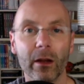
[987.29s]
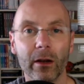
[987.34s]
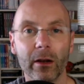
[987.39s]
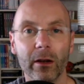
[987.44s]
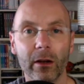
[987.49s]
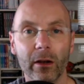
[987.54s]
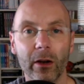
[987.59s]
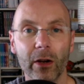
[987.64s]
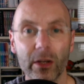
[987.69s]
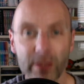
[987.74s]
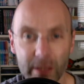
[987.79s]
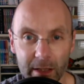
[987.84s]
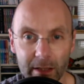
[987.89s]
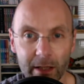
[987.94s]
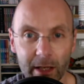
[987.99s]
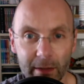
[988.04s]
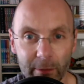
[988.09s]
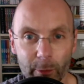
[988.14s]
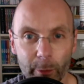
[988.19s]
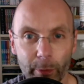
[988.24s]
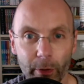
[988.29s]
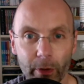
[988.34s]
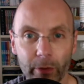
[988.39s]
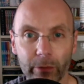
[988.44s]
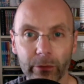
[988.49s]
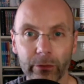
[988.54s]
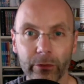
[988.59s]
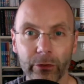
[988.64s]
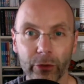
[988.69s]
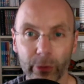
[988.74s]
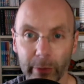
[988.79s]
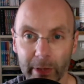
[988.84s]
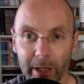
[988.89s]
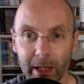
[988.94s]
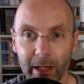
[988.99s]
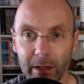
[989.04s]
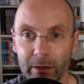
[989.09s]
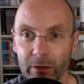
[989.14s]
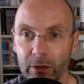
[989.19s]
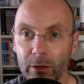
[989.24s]
I didn't give up on doing
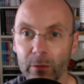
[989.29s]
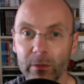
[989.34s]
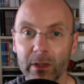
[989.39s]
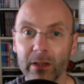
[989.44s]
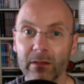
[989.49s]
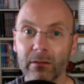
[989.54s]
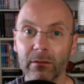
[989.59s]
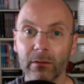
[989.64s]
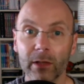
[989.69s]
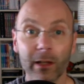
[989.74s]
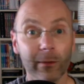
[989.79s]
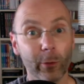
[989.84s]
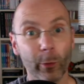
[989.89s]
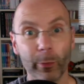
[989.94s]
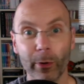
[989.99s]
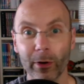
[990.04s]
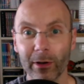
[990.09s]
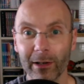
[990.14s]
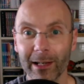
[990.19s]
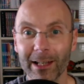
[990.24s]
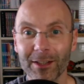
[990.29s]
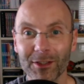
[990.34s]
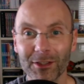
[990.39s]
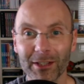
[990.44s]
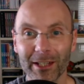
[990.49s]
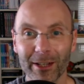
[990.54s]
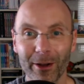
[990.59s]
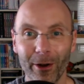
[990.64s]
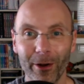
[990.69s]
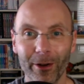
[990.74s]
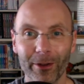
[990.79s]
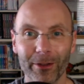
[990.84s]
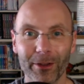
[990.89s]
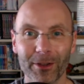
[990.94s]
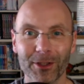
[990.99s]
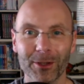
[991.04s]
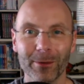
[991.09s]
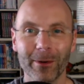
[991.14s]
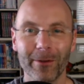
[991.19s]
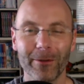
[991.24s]
it, and you didn't give up on listening either,
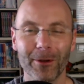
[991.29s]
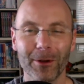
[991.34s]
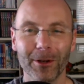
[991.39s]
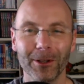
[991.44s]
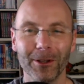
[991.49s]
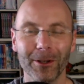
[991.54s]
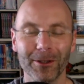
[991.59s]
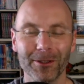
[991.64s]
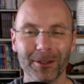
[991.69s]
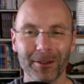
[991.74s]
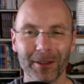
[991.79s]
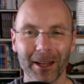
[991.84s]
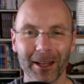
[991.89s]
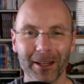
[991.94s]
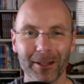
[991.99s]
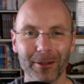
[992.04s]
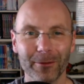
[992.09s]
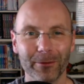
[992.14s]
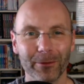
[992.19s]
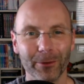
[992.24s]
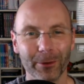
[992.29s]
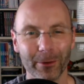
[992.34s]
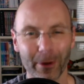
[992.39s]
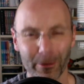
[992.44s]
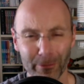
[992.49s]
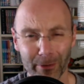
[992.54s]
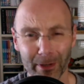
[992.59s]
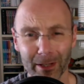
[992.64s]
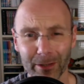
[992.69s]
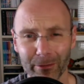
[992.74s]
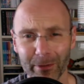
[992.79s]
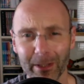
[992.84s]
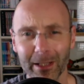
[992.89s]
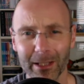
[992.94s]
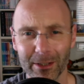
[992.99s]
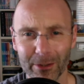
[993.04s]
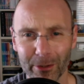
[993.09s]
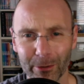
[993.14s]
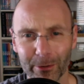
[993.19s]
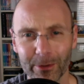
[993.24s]
so I've got a lot to thank you for. I really, really
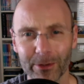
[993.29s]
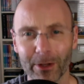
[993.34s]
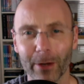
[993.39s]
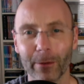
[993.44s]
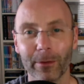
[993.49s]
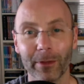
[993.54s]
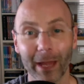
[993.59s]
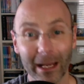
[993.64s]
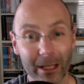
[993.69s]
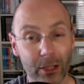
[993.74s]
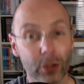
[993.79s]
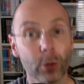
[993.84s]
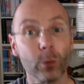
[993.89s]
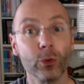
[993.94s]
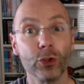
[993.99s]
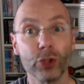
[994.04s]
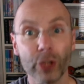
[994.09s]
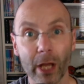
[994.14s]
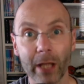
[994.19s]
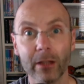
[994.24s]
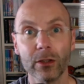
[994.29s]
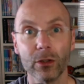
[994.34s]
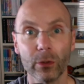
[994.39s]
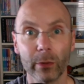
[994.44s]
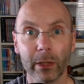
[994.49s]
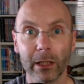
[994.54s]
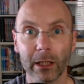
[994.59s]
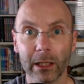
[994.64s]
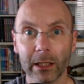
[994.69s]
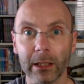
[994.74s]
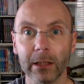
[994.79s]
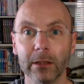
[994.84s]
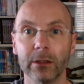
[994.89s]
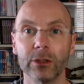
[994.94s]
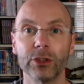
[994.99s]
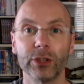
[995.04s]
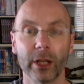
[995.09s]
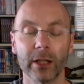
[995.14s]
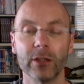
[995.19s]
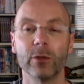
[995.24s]
do. So thank you, genuinely
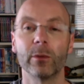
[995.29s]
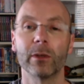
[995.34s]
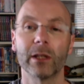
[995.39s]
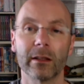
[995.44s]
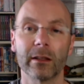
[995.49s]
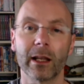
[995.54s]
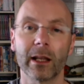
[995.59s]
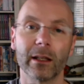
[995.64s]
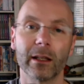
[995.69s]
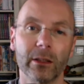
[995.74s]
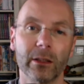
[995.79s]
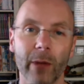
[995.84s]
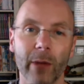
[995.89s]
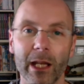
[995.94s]
thank you.